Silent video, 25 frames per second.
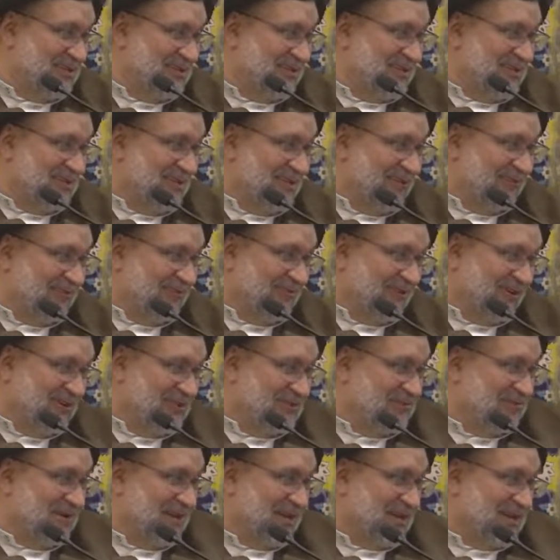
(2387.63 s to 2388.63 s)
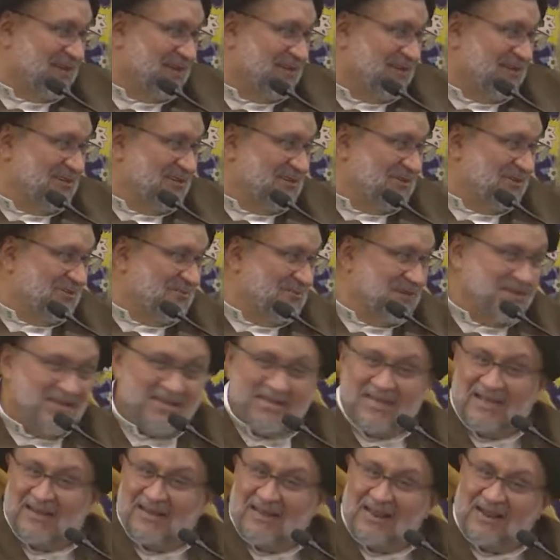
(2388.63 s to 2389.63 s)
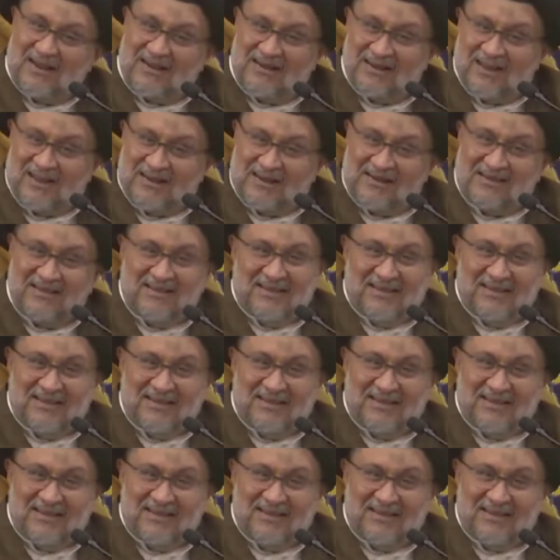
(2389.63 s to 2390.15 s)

a follower, to be a learner.